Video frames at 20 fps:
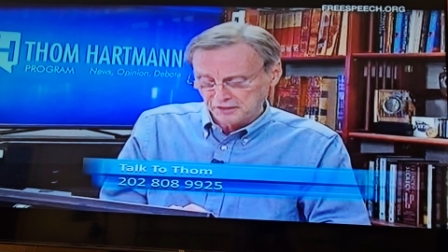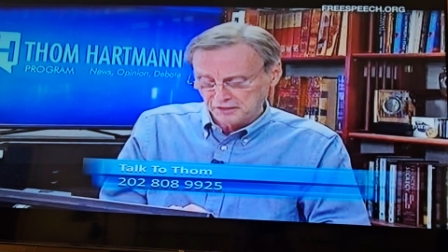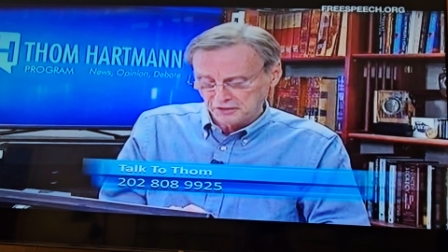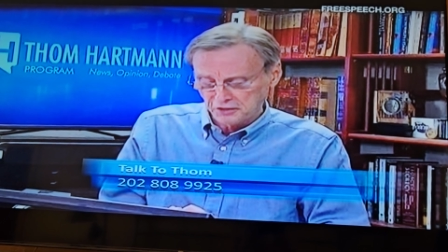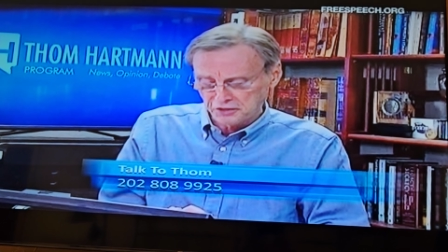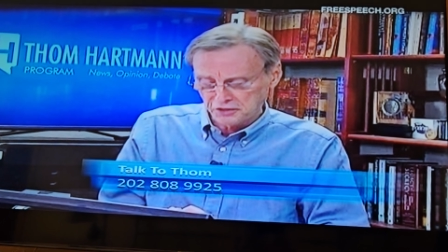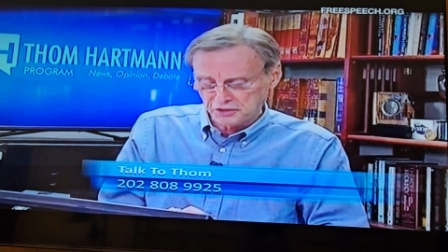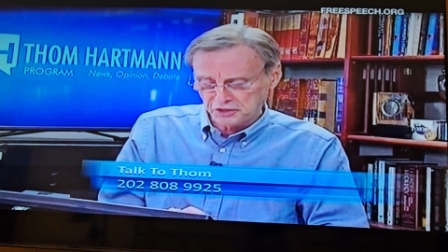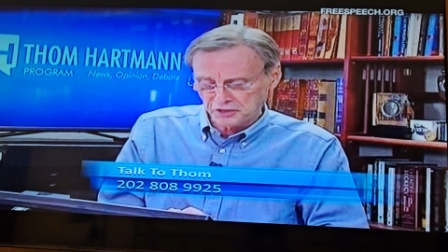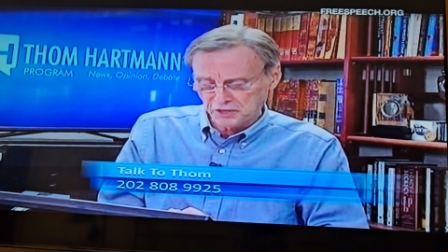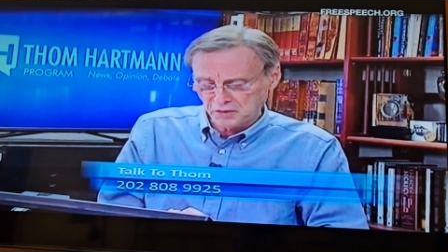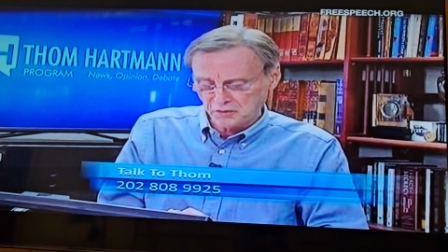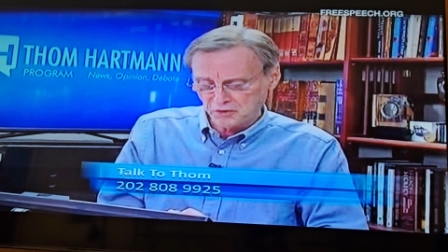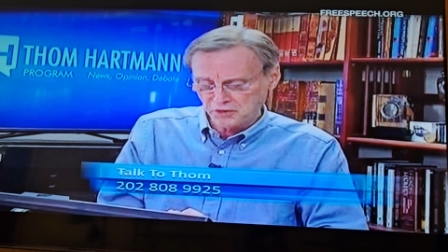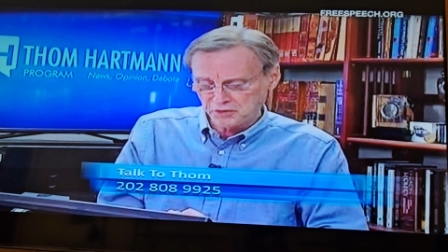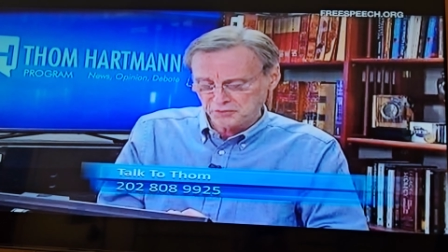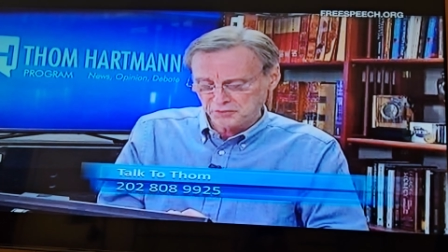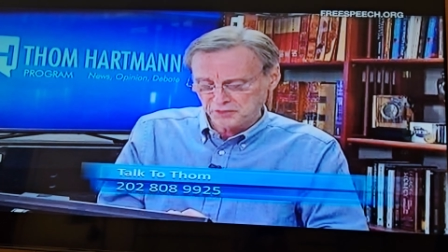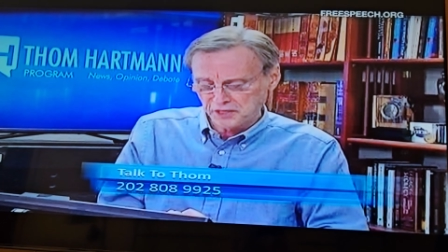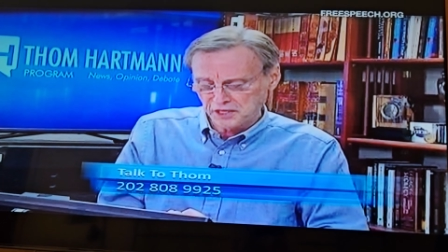Nor should
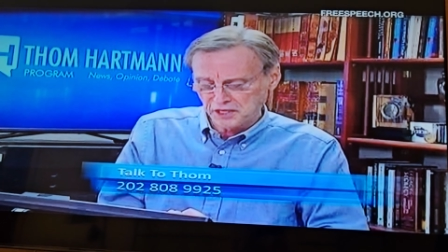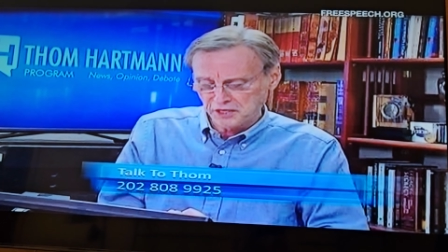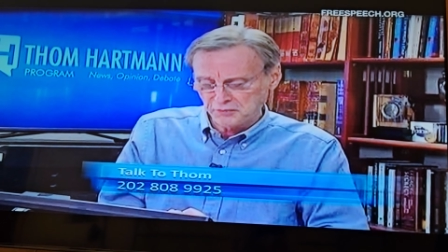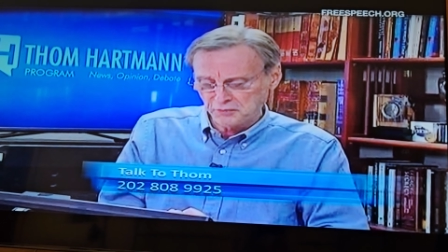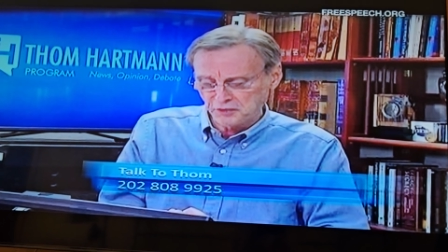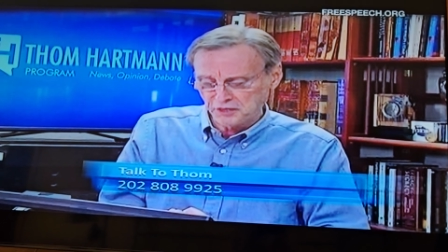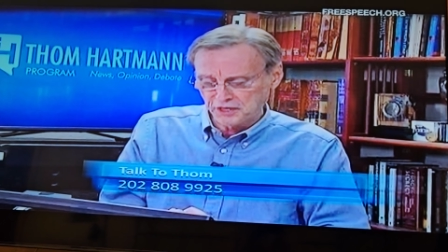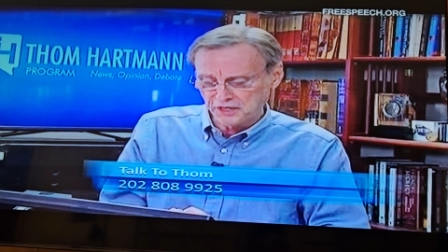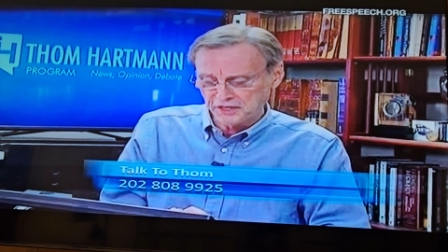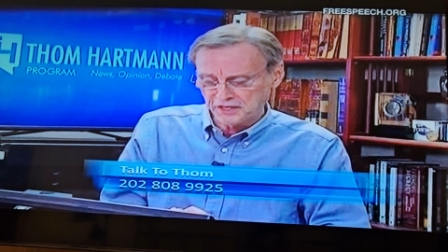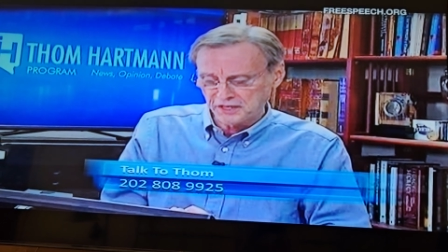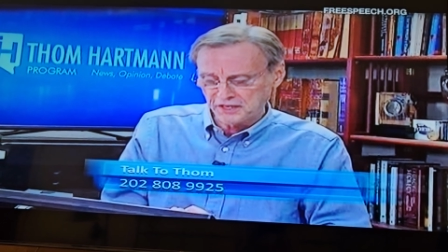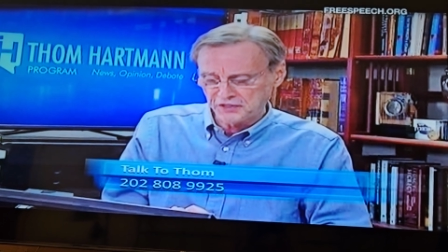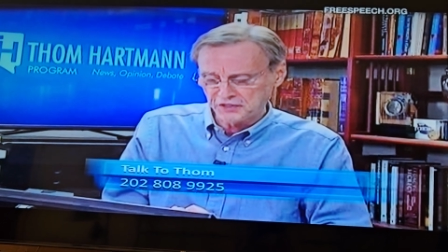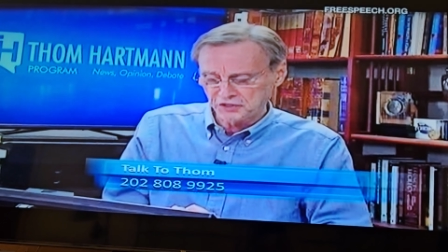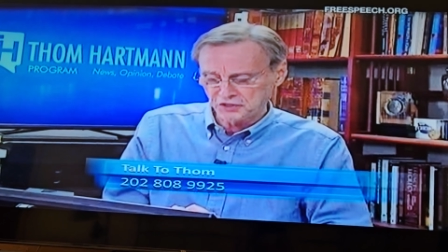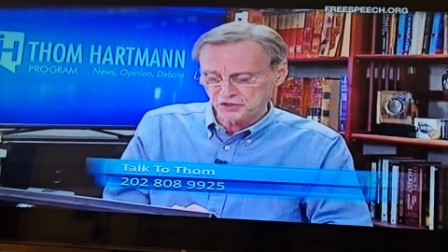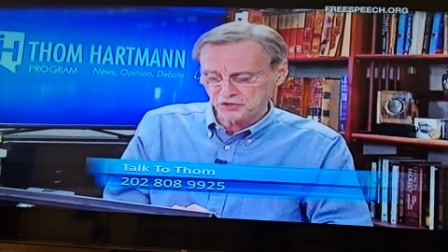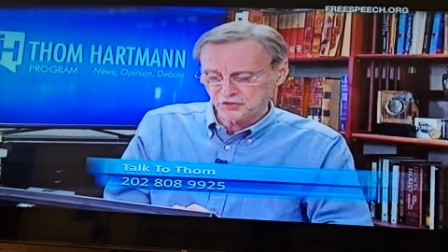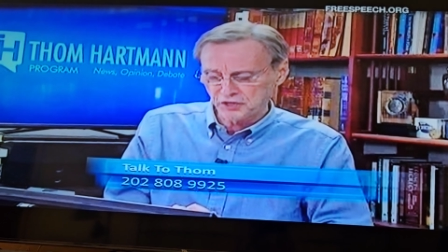networks be allowed to put anything on
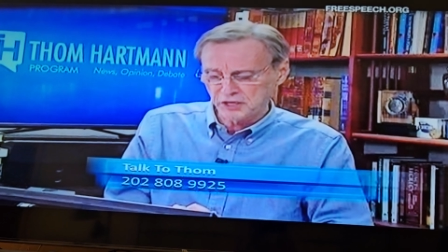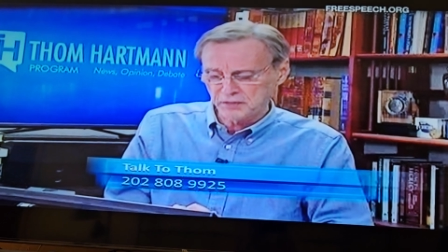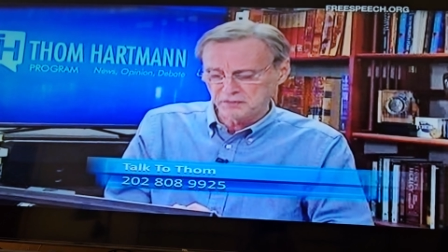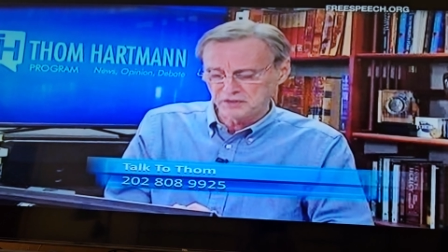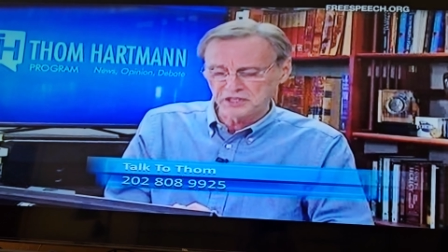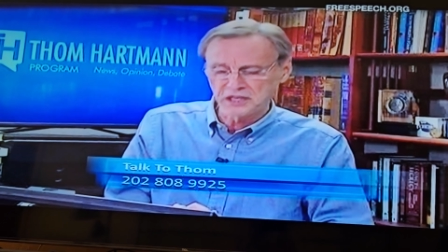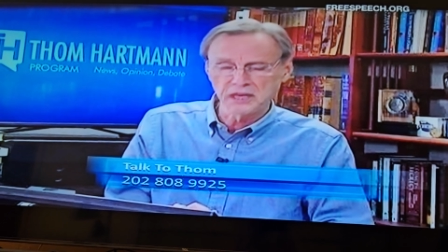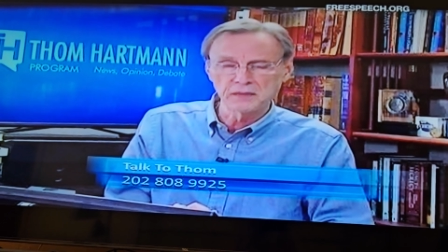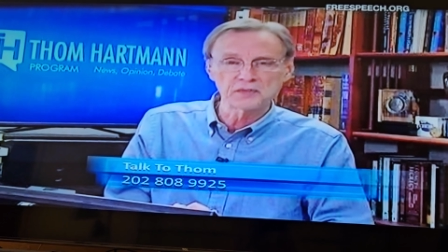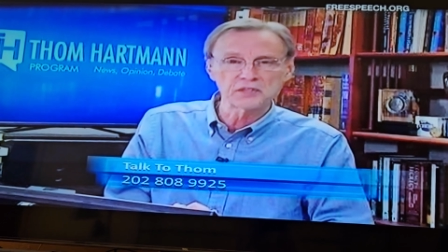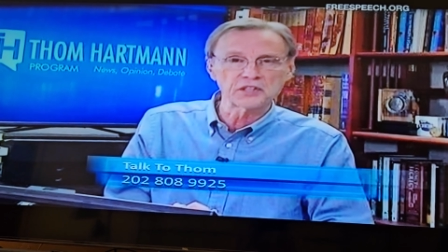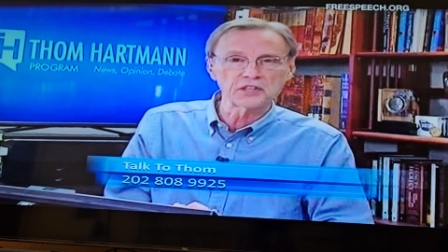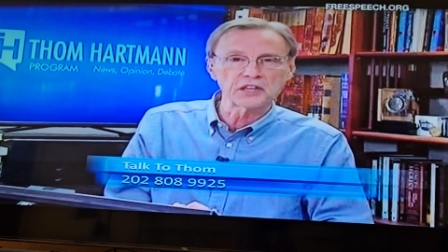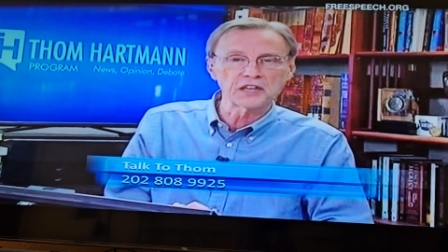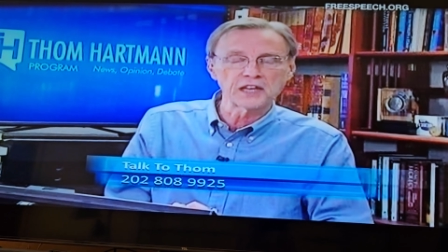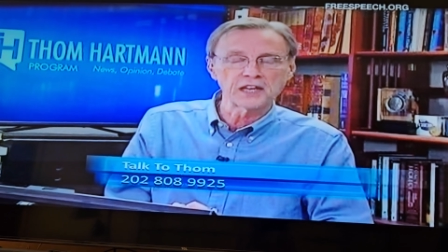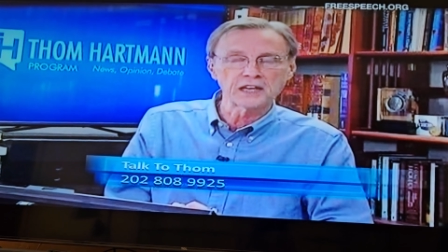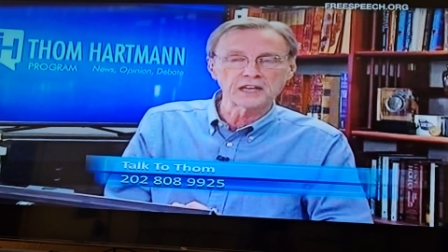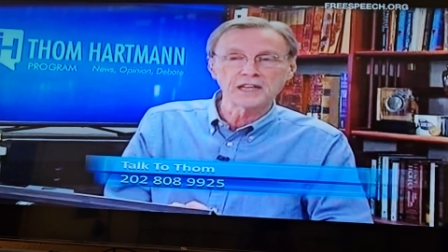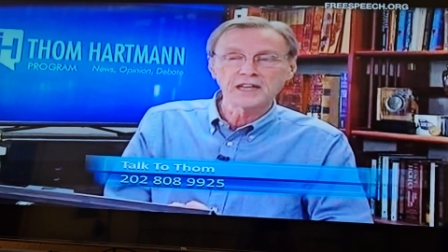the screen but the names of the
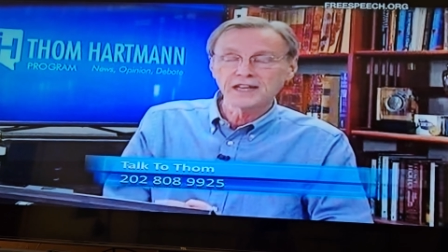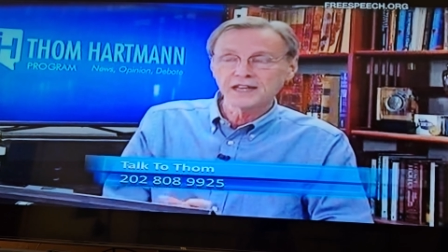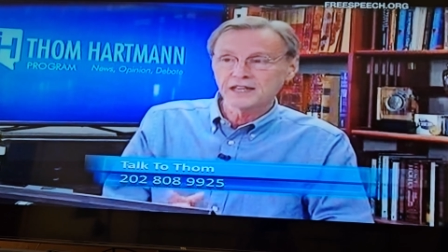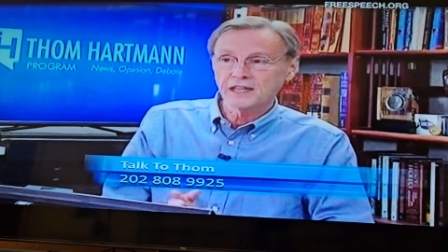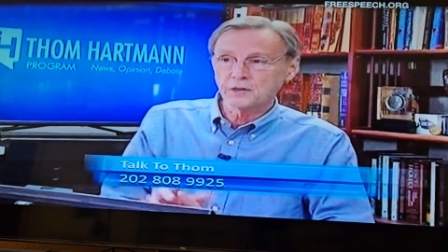candidate.